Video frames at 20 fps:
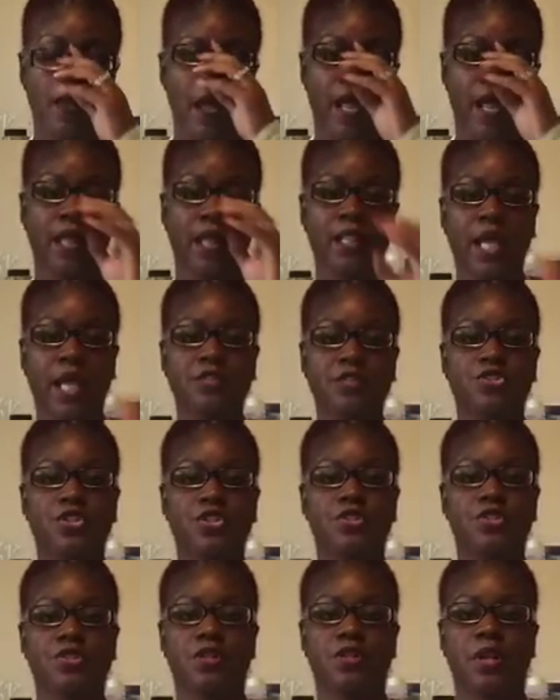and that's
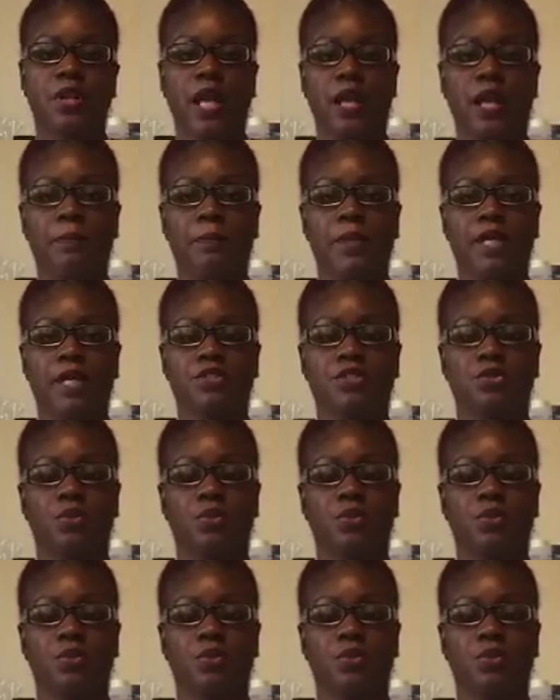just the name that's